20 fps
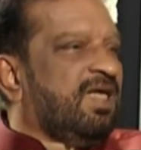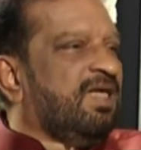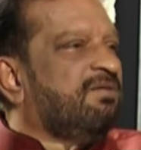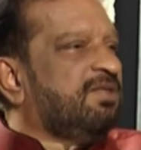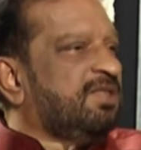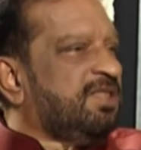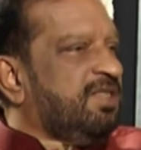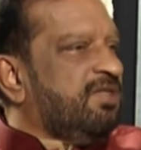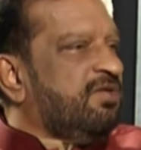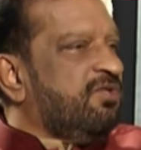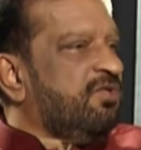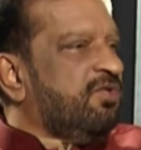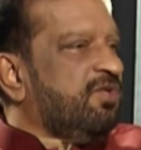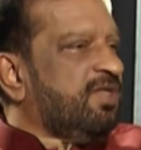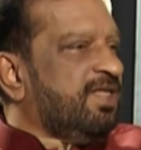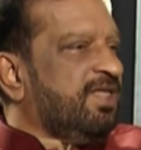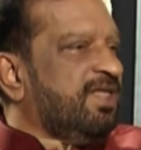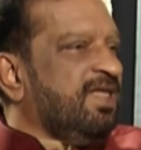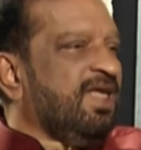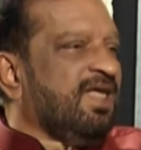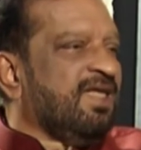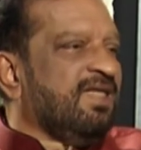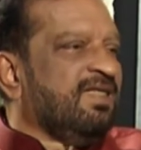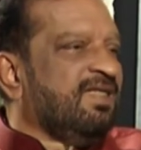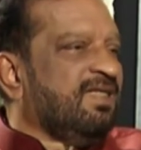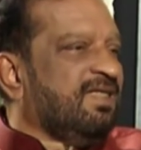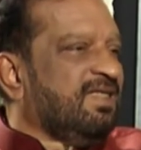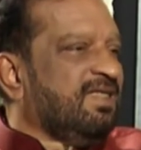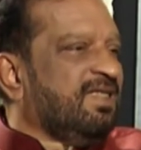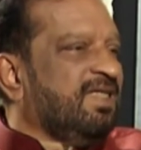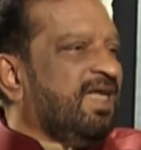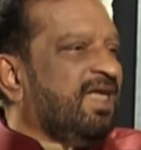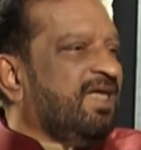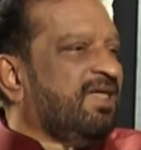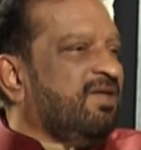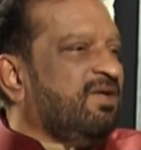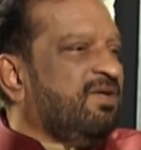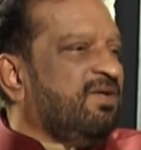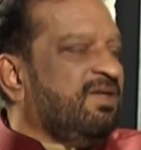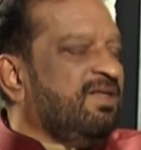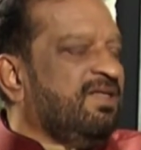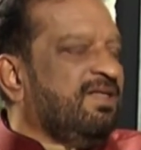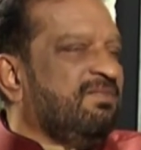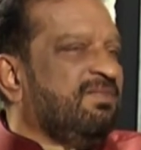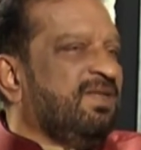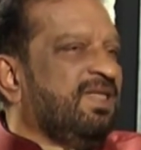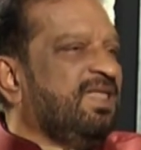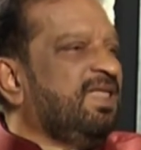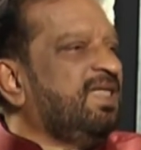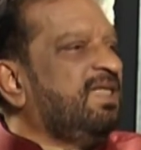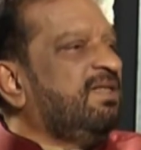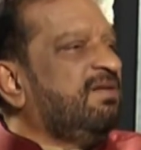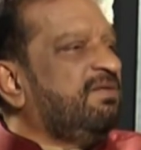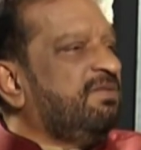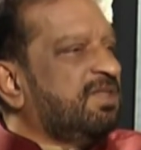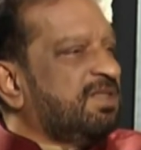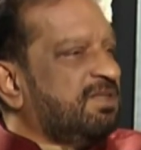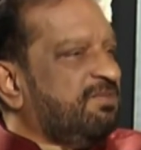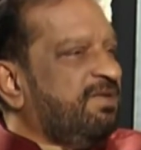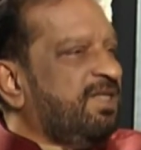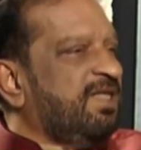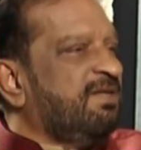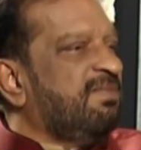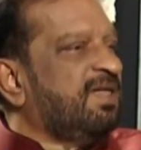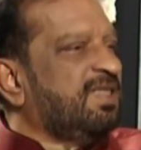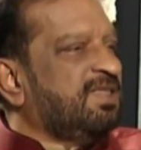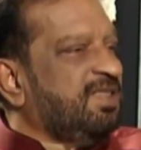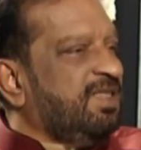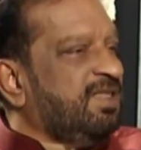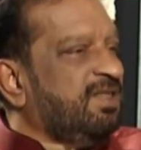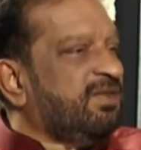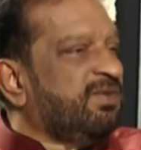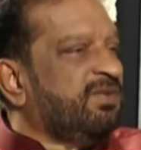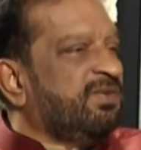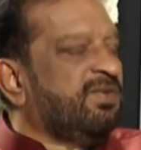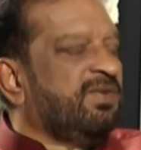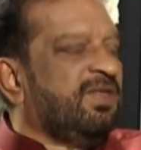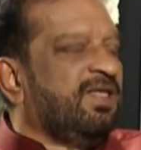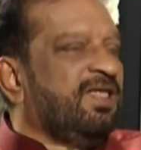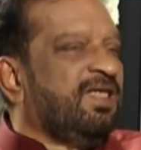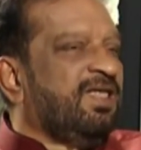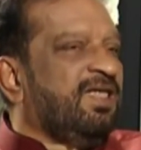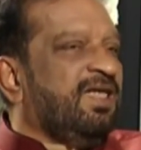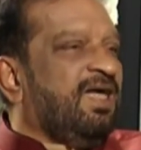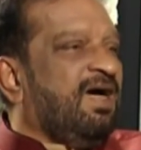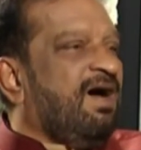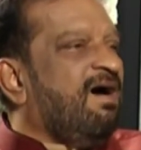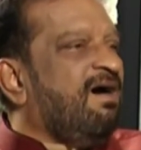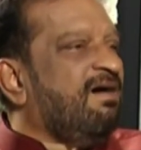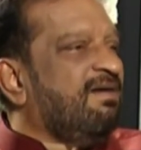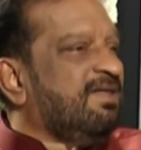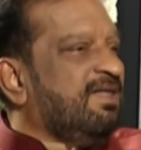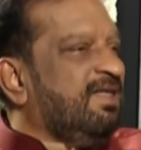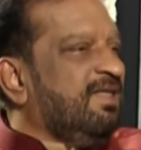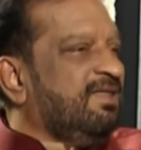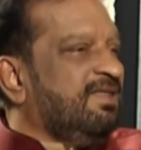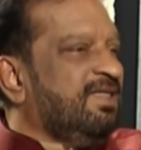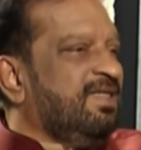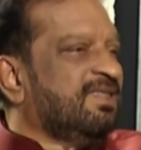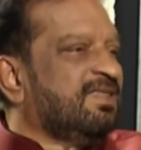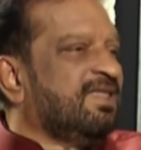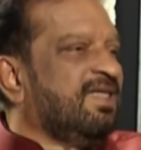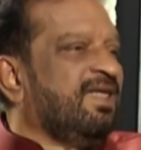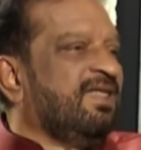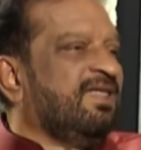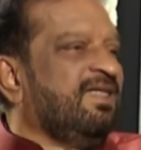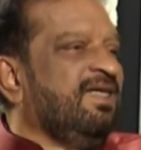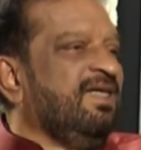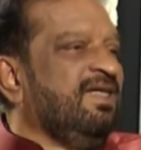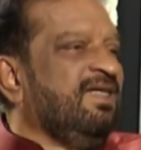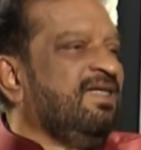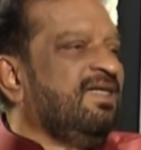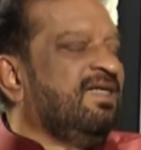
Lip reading: was in Rotary, and I called him, and he was very much into art and things like that.